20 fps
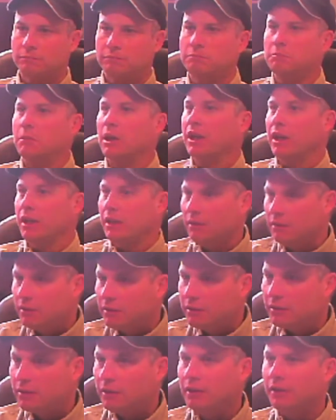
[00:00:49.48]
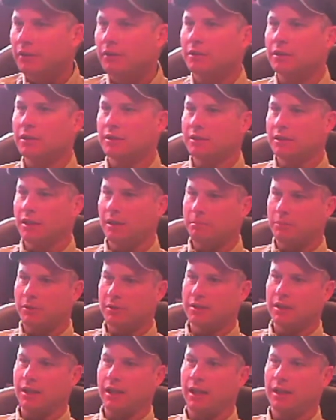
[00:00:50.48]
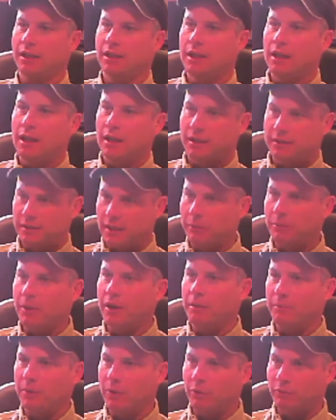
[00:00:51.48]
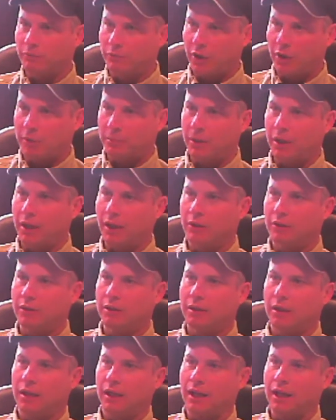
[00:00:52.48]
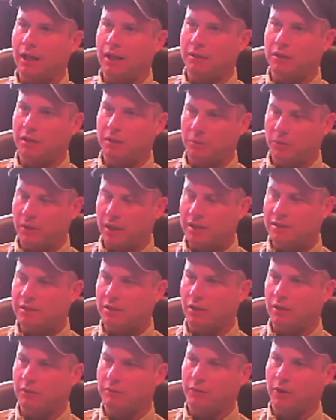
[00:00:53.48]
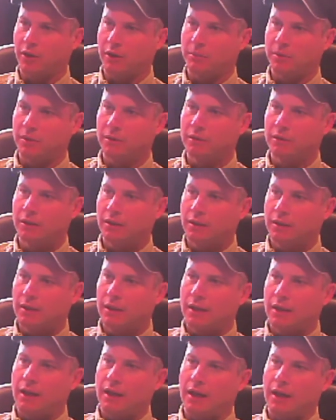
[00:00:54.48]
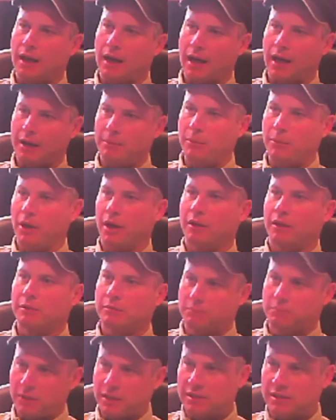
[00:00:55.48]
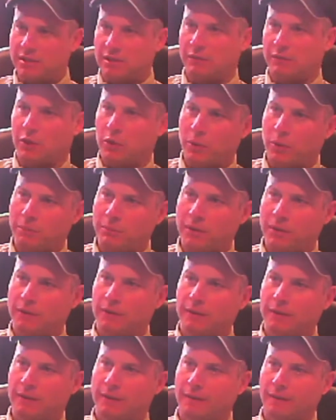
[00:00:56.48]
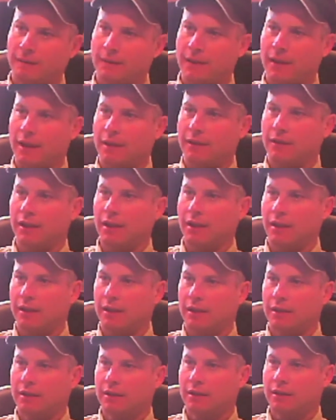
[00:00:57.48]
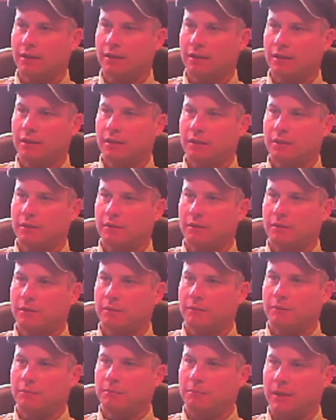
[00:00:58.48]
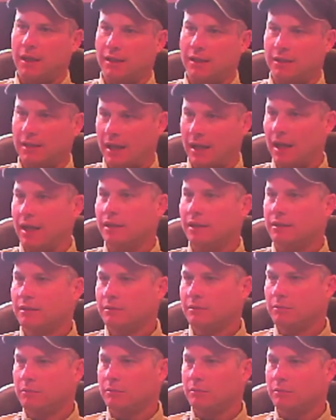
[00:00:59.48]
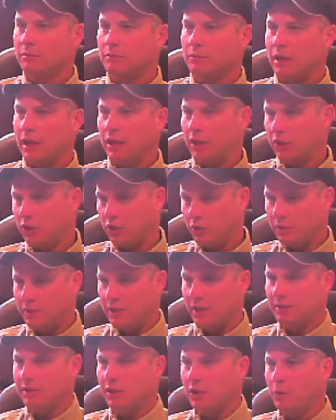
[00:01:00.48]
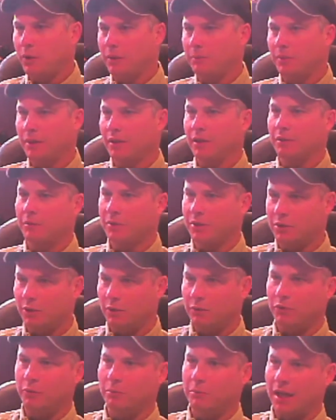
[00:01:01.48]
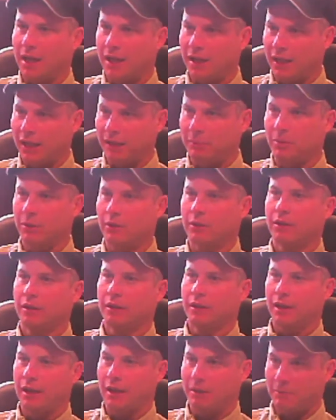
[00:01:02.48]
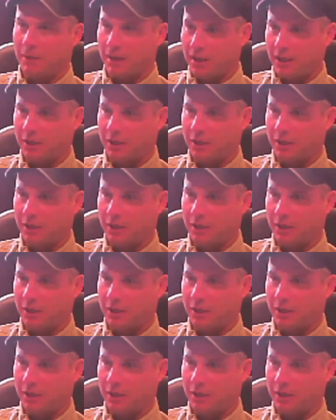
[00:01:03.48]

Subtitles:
money per se, because I rented my own farm ground, and when I started farming, I bought pieces of equipment, and then my dad, I could use his equipment in return for my labor and my